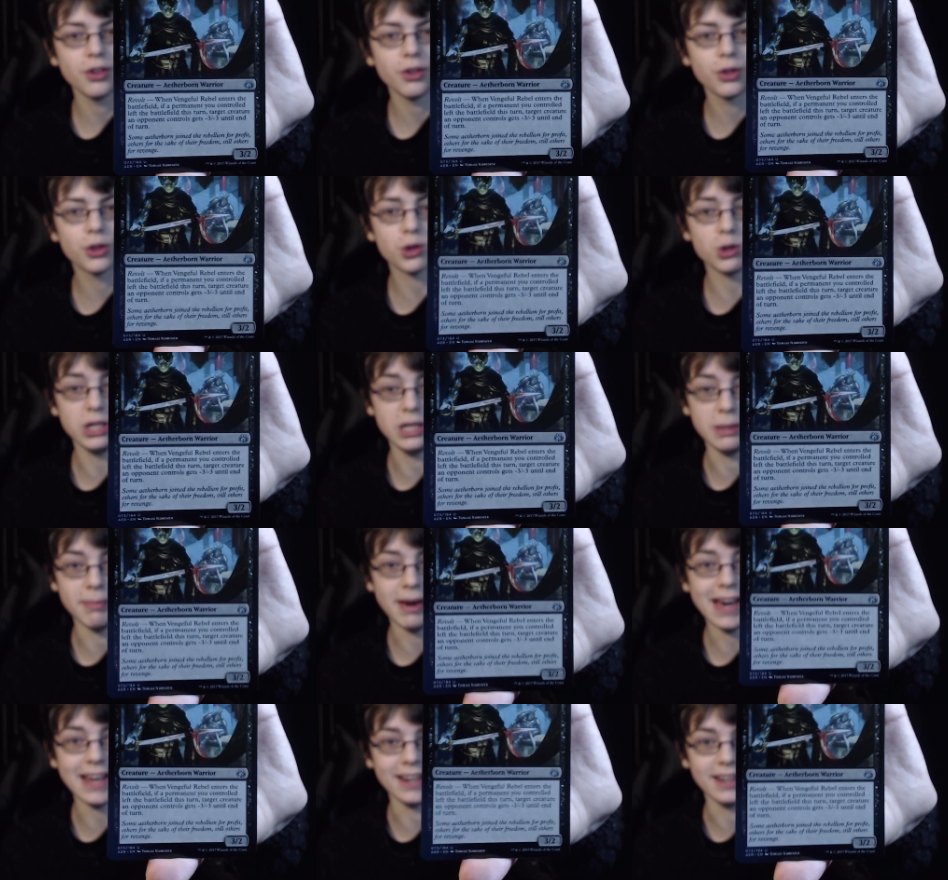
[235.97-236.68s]
3
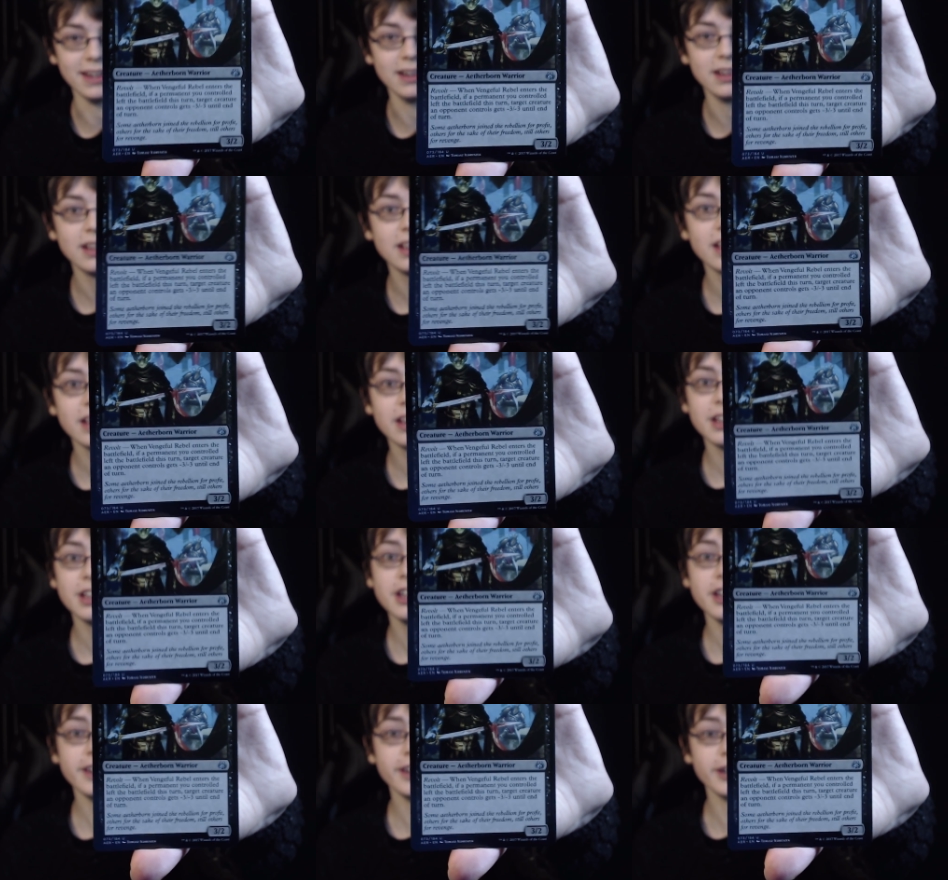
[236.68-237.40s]
mana.
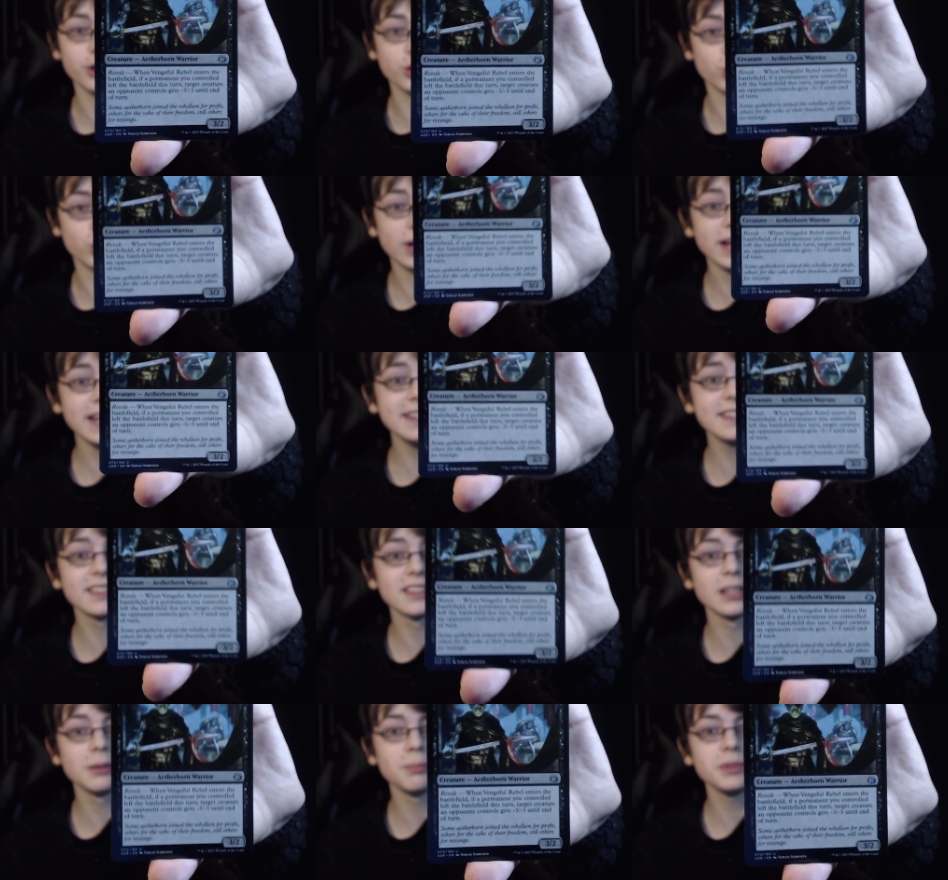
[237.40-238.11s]
Great
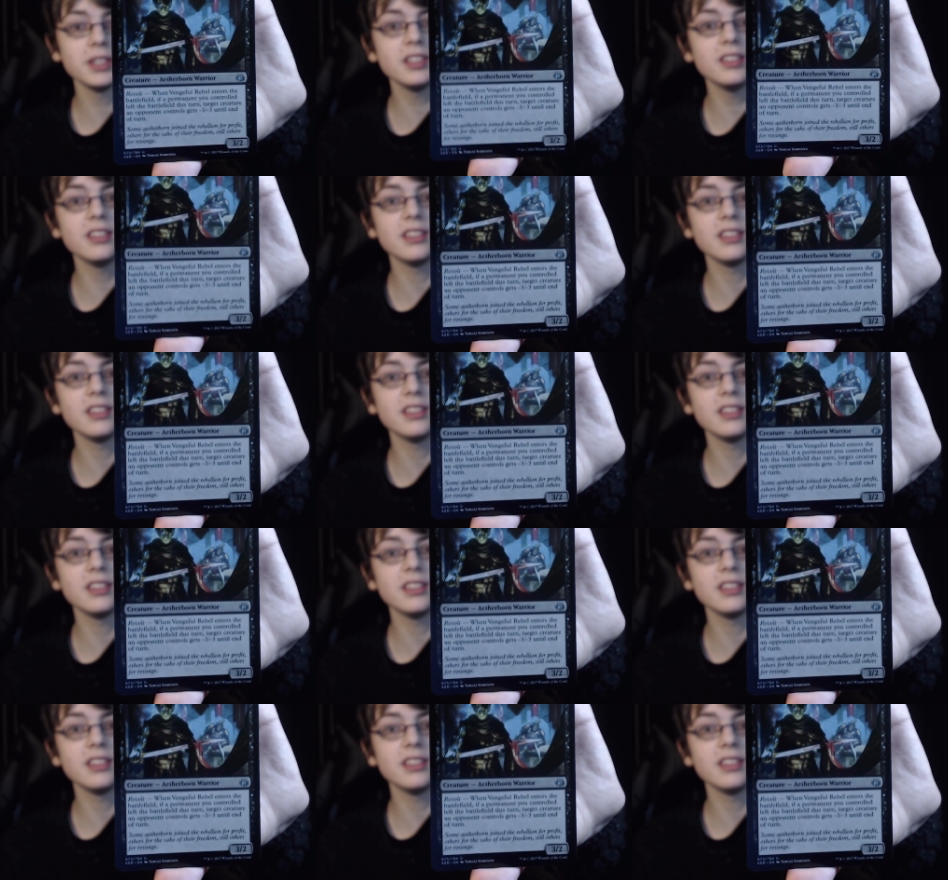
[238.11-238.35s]
in limited,